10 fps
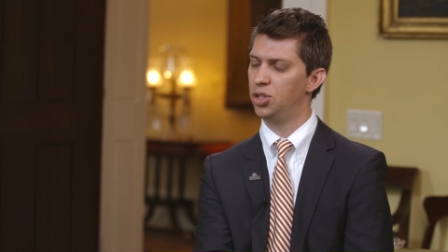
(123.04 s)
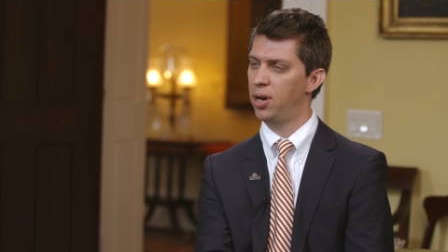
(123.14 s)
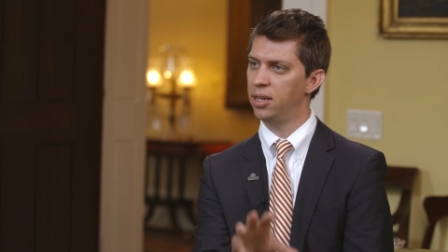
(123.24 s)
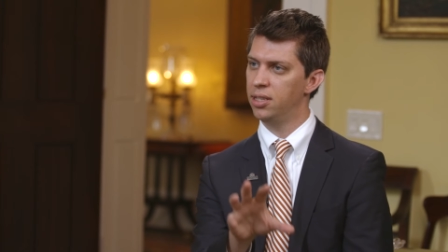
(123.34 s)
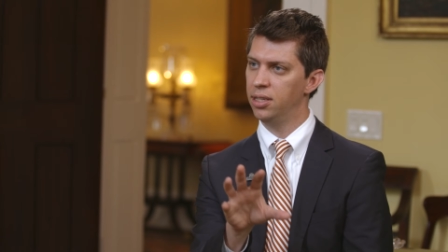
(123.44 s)

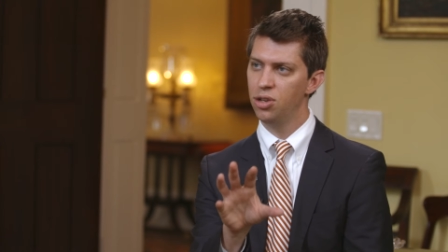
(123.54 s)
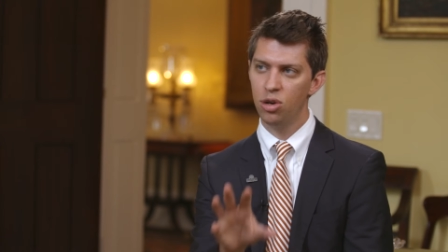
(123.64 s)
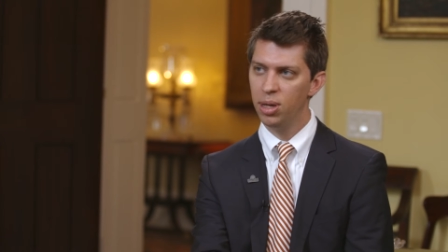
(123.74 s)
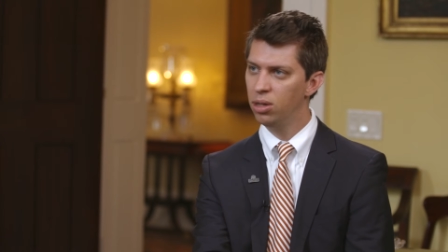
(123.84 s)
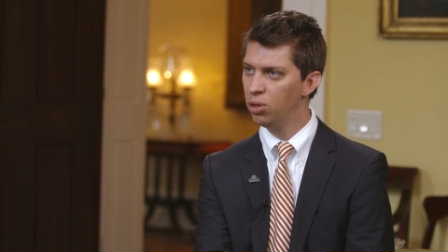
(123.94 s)
attracting
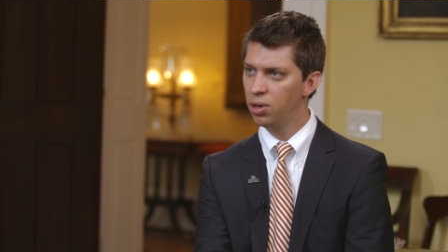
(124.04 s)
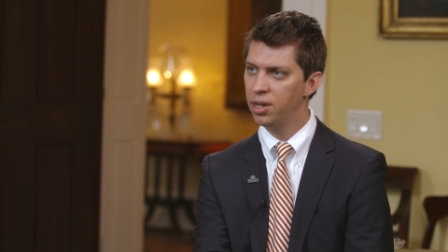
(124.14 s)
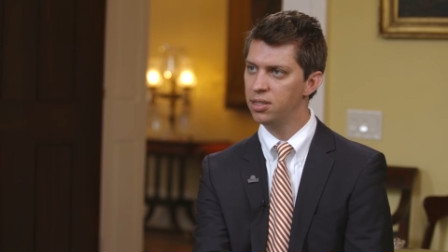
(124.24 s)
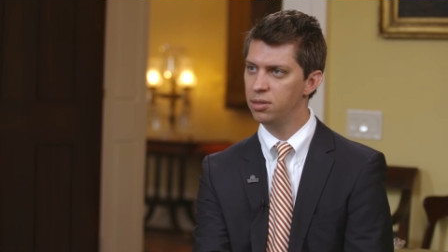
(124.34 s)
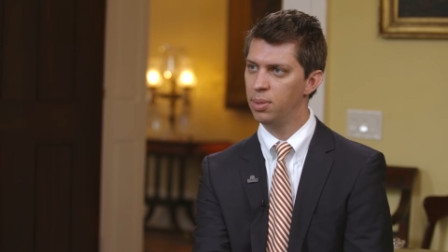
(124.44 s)
Nobel
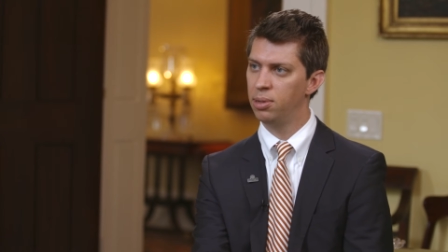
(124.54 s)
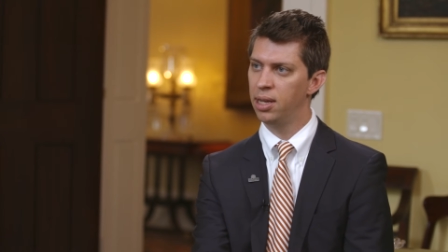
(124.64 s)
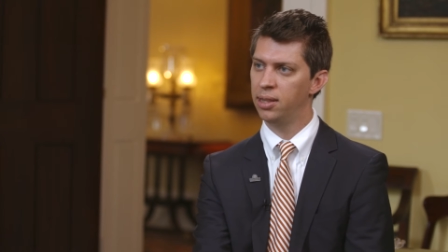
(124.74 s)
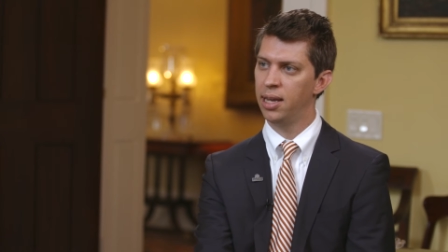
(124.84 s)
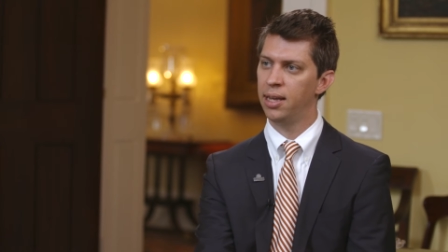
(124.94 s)
laureates and people
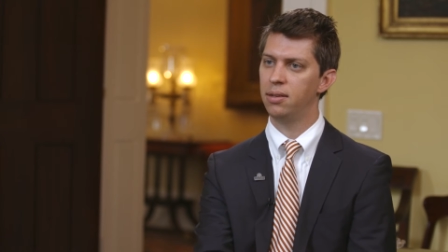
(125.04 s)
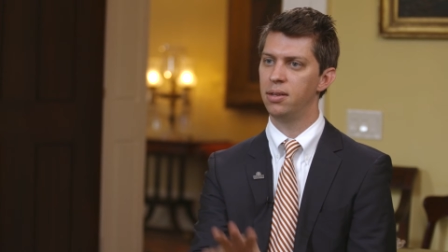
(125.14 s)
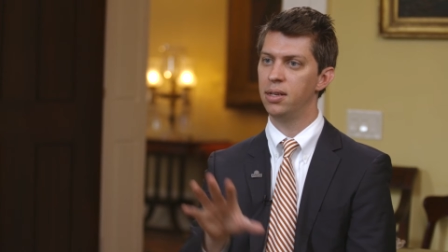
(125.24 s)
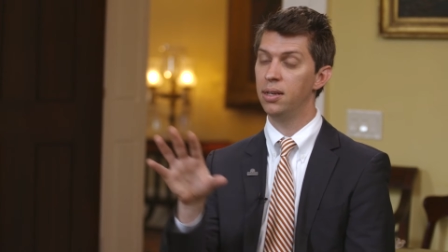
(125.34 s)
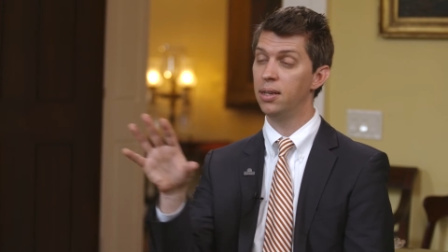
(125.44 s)
like that,
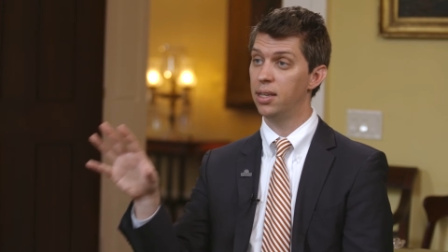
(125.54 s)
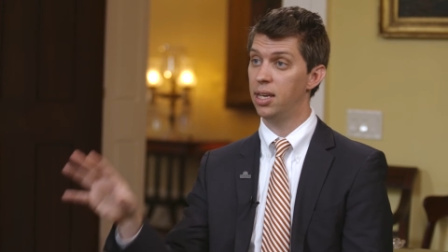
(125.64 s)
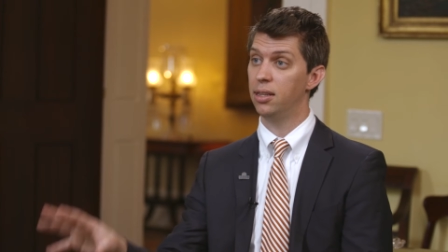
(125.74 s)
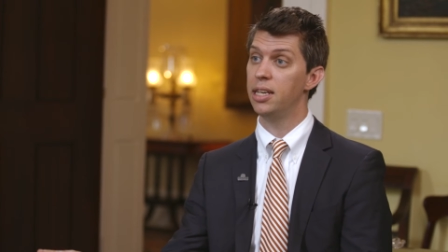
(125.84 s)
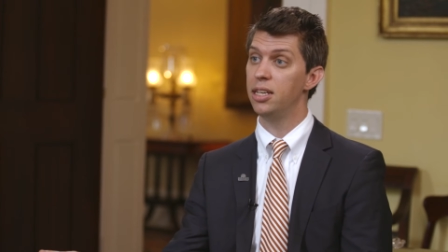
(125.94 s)

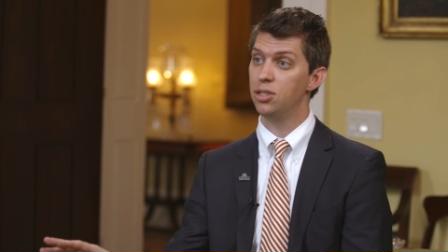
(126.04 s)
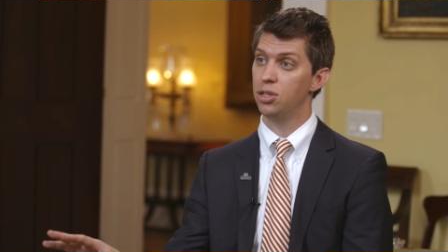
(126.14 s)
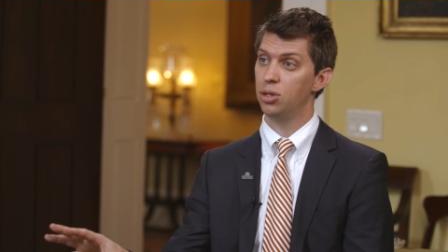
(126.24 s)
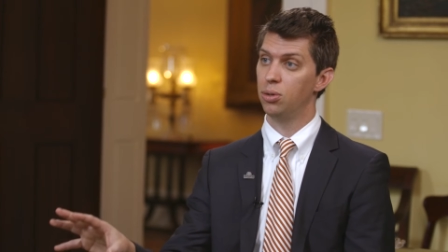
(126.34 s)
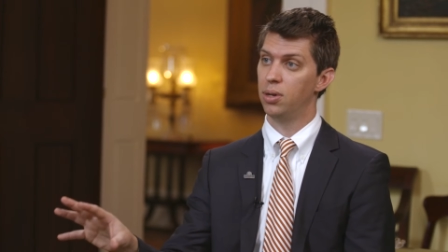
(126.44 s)
can lead
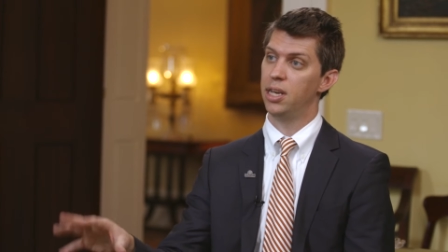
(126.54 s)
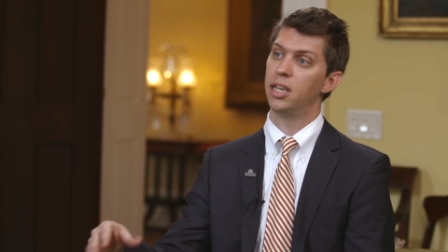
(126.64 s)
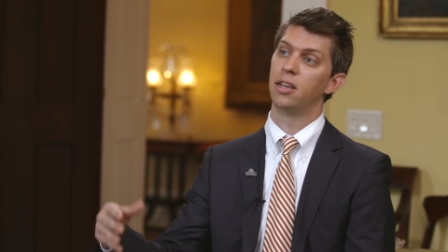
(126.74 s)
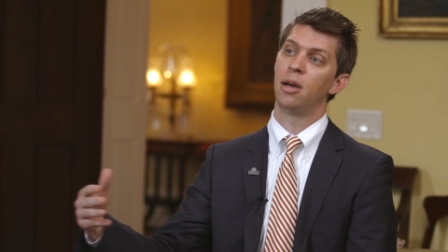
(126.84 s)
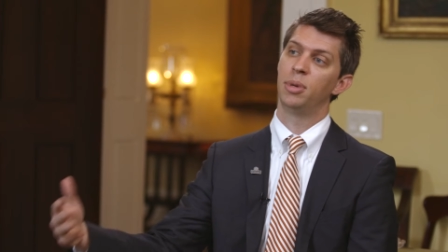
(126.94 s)
to an
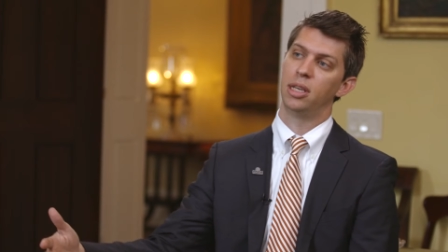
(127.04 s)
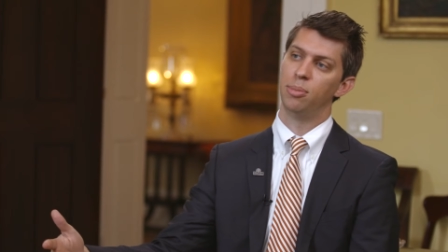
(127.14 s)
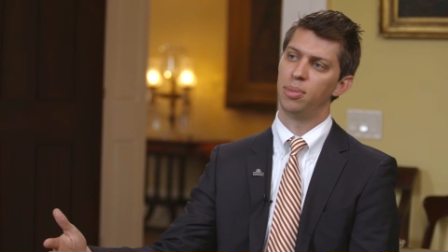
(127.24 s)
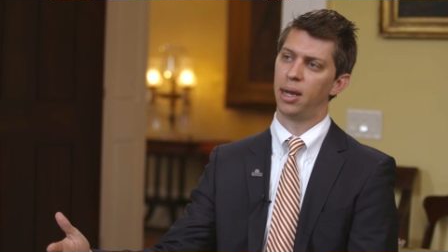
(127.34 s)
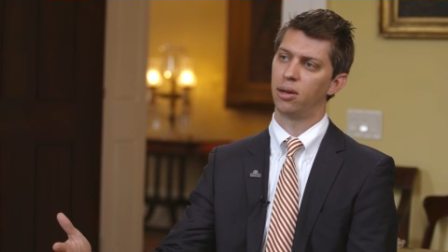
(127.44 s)
economic
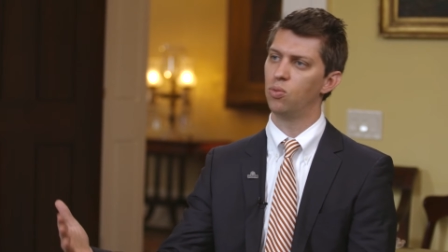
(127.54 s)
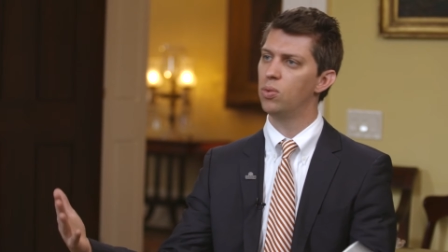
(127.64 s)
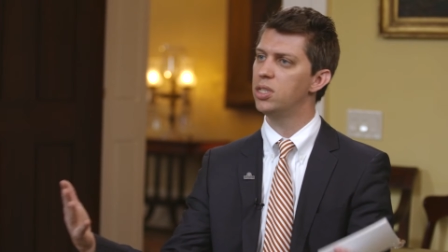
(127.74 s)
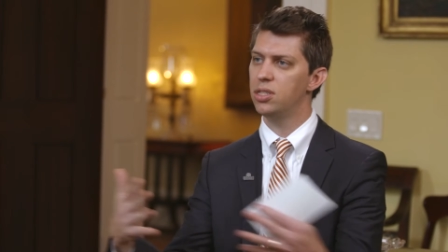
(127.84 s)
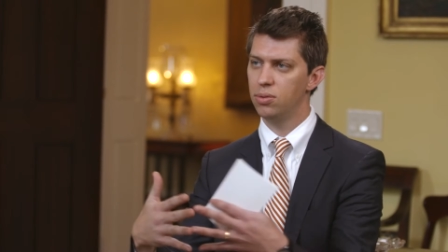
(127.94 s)
impact.
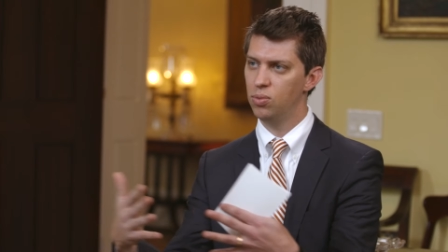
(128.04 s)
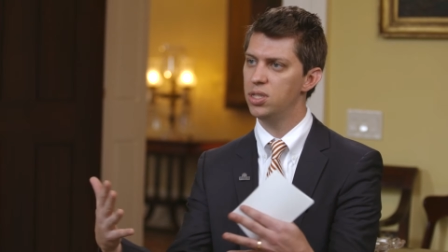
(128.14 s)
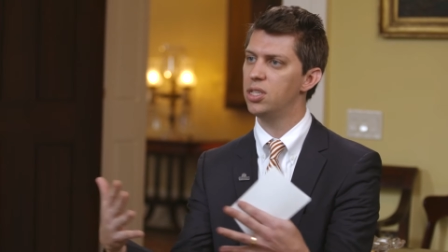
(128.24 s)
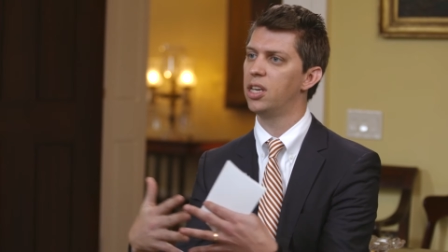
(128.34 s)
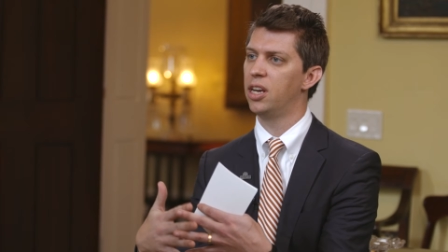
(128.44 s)
What's
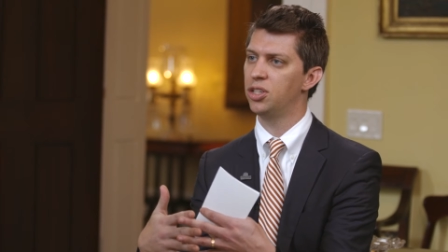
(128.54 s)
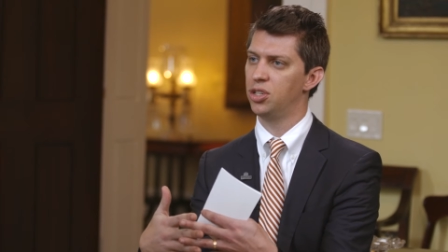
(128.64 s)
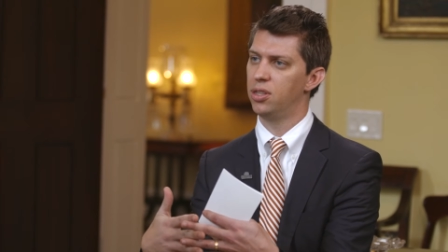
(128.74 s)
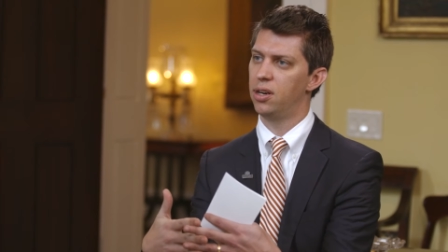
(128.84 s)
what's the connection